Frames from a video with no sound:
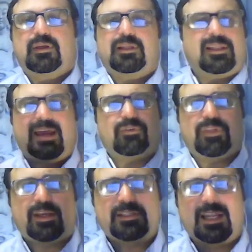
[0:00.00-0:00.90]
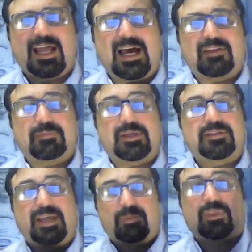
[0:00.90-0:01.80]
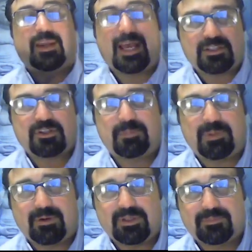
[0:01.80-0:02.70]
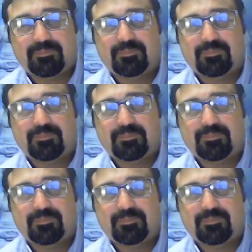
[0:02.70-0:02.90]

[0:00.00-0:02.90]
Not everything is alive because everything has a spirit.